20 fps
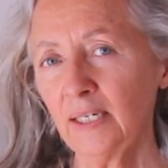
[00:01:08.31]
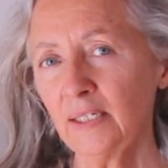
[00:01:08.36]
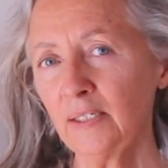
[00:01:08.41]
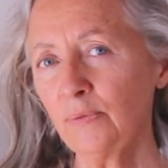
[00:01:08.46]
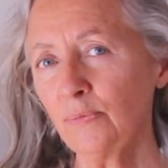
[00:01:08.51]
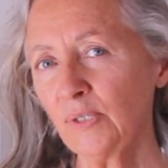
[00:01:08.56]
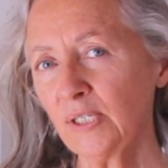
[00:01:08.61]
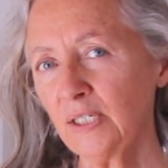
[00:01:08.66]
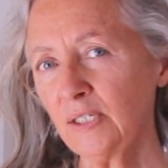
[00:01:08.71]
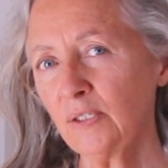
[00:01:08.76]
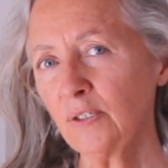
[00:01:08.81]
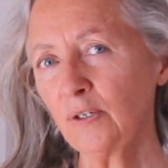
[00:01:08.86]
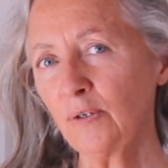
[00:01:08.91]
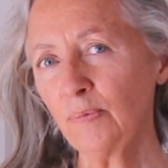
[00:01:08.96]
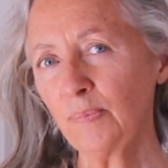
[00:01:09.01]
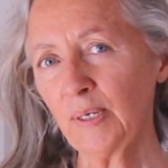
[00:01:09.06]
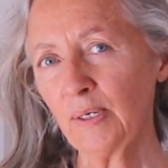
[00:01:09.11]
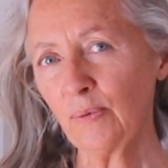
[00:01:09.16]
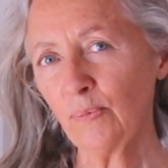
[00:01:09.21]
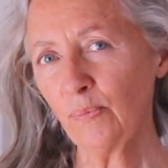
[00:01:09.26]
you want to
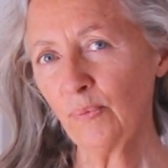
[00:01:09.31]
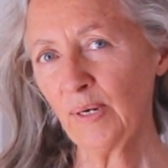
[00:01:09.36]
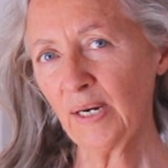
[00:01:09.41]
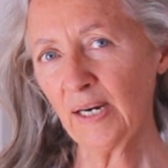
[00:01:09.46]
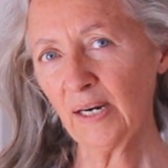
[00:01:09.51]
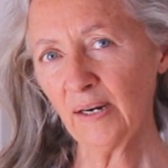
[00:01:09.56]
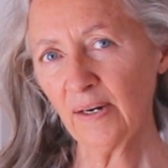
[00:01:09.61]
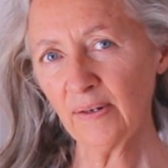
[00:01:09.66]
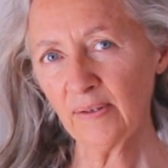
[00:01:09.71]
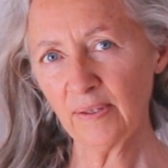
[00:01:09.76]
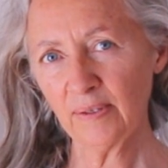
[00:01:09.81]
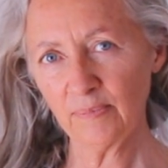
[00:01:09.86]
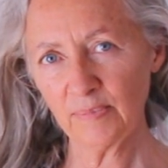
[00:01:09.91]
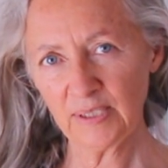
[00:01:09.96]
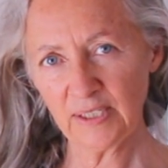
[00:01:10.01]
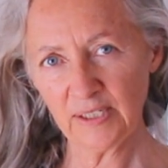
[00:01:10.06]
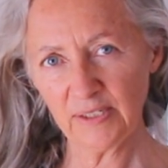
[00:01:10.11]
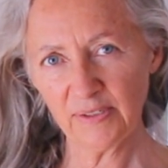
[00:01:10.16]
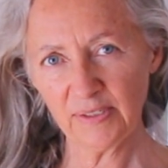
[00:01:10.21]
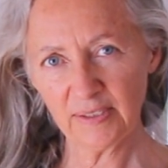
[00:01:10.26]
know about where the
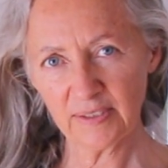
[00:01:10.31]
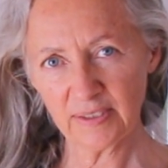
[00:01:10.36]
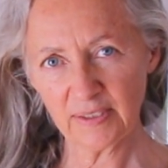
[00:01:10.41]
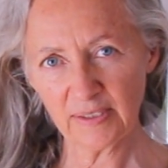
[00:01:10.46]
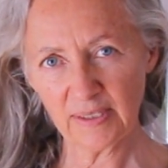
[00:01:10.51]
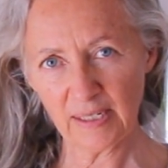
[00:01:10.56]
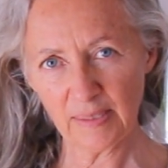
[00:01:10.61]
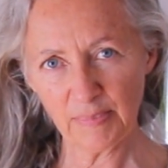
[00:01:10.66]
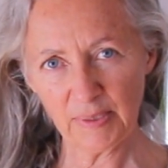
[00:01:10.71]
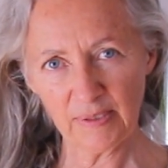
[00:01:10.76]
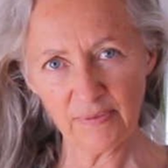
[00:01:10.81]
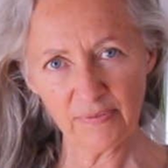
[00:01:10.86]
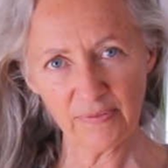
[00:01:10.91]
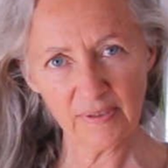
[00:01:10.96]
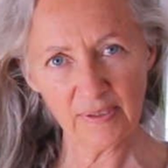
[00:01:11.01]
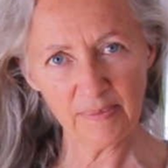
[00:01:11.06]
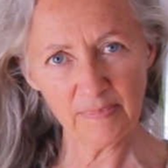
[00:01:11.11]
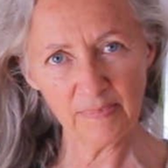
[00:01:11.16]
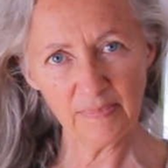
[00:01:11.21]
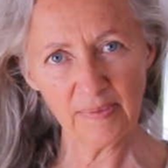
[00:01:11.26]
materials are coming
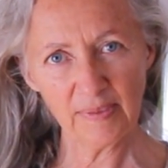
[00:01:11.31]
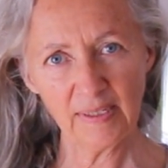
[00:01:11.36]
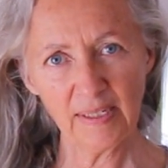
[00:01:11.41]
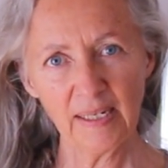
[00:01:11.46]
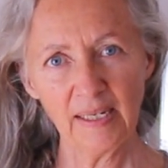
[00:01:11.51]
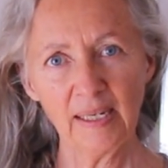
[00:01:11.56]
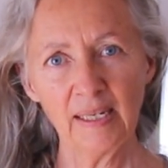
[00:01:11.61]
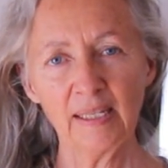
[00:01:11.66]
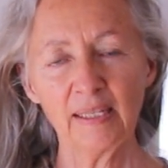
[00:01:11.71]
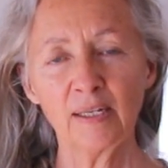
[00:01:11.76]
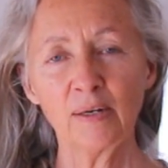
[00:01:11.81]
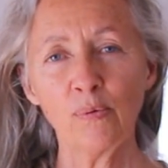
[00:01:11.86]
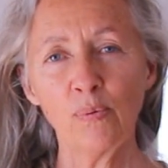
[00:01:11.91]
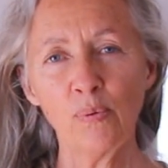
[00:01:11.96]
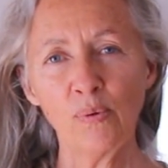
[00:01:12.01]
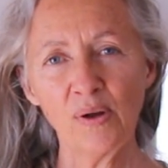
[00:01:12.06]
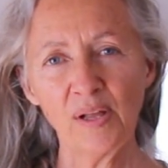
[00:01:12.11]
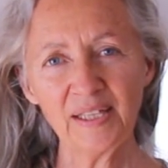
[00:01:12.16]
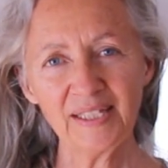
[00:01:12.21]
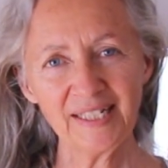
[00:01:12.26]
from, the
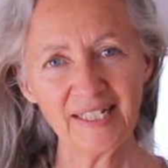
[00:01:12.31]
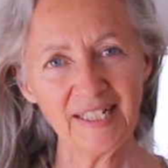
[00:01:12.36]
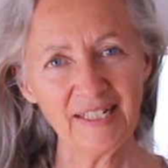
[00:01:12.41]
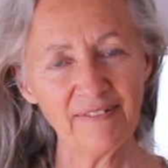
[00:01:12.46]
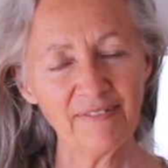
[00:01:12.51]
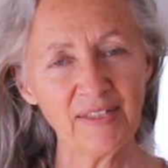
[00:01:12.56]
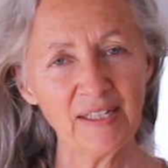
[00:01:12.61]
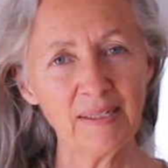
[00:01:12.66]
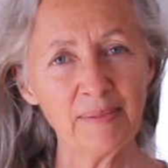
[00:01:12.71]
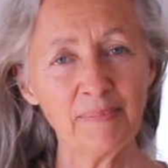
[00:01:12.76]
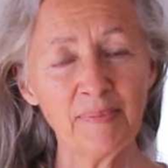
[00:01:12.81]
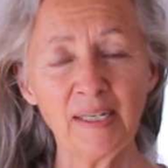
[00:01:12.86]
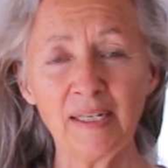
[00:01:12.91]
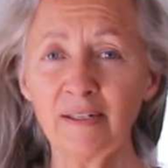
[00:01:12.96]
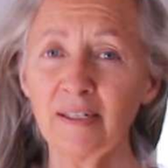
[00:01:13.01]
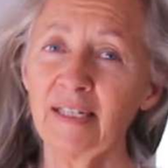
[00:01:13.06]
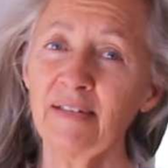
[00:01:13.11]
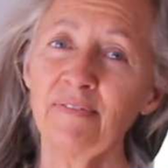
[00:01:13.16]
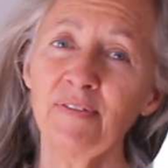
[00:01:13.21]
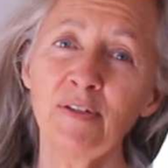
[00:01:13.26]
quality of them,
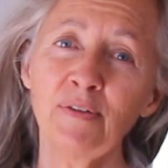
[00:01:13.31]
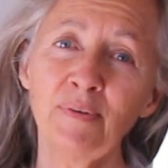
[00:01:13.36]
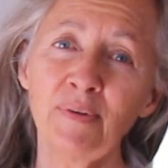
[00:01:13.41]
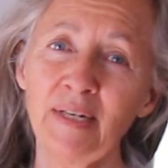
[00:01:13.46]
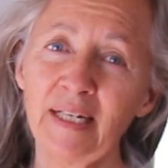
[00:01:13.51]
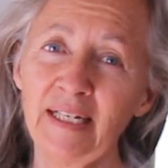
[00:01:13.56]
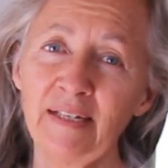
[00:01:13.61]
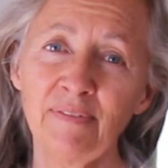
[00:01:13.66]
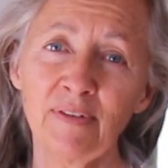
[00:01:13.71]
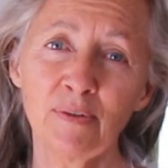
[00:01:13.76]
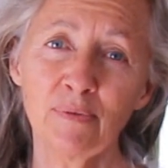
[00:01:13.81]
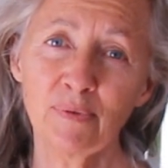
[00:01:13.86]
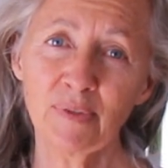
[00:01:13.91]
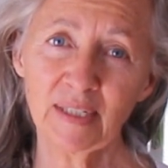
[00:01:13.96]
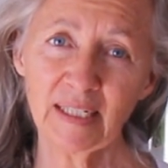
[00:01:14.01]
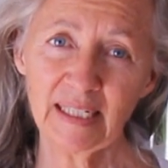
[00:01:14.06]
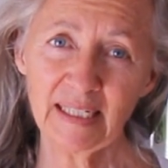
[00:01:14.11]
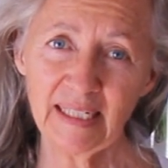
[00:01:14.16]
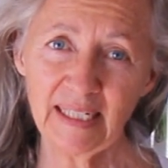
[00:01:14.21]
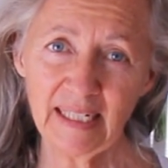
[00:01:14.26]
and if you even
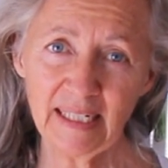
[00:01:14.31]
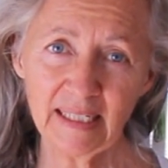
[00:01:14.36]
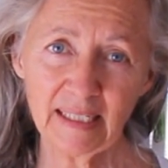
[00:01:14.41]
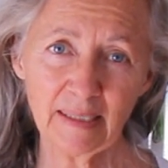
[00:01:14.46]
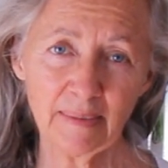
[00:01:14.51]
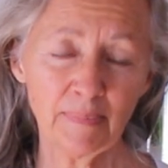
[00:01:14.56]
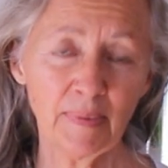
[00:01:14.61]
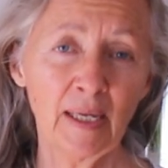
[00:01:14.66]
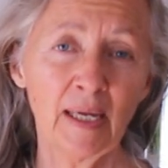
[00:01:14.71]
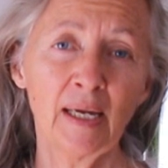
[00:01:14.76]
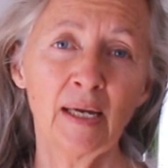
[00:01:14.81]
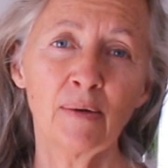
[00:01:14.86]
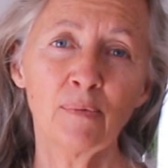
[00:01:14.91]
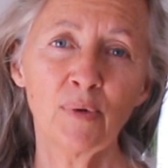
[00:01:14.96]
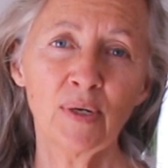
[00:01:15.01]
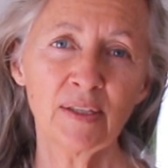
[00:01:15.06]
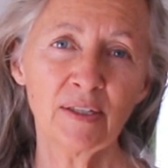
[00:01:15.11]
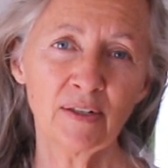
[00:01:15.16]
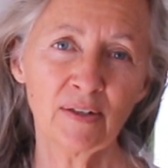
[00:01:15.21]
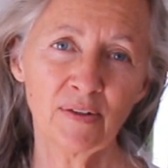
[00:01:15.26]
really need them,
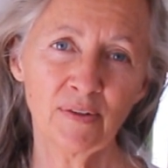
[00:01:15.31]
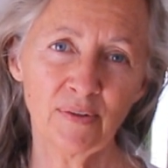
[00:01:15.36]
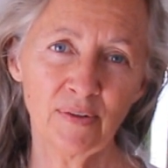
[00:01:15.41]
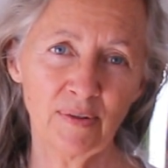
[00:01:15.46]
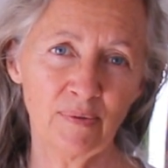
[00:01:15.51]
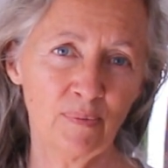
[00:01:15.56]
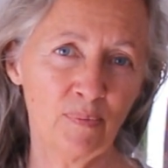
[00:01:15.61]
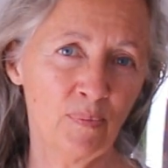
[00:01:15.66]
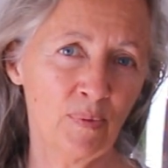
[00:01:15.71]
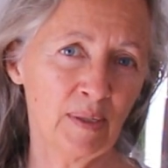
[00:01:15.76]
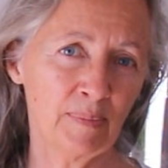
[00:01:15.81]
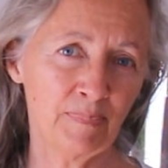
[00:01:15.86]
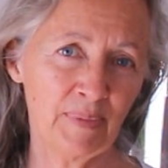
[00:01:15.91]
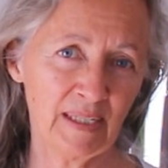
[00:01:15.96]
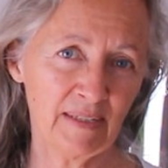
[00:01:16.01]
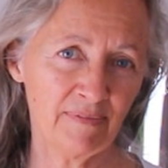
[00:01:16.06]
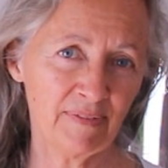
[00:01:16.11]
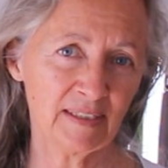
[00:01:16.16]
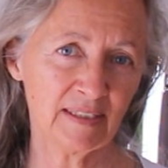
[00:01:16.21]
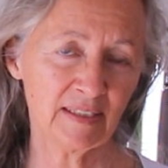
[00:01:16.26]
what they're going, what
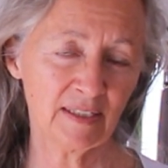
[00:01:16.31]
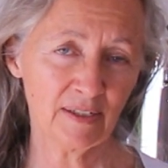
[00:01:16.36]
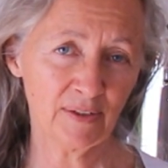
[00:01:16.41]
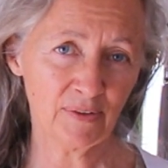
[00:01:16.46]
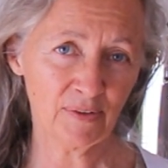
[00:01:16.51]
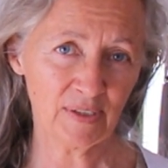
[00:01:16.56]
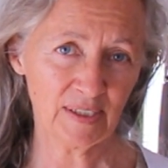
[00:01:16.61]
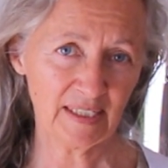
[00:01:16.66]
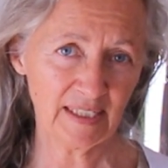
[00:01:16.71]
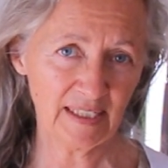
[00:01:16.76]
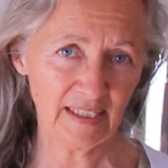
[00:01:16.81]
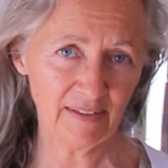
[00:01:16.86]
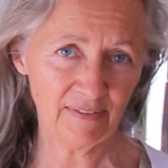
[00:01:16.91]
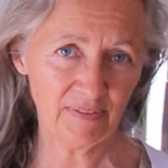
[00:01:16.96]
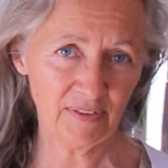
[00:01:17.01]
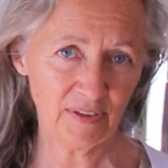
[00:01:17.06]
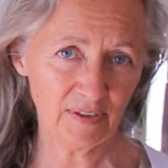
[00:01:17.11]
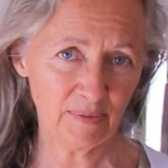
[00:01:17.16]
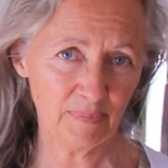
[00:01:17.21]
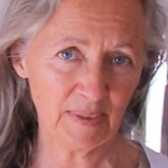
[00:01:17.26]
benefits they're going to
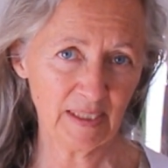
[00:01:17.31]
give to you.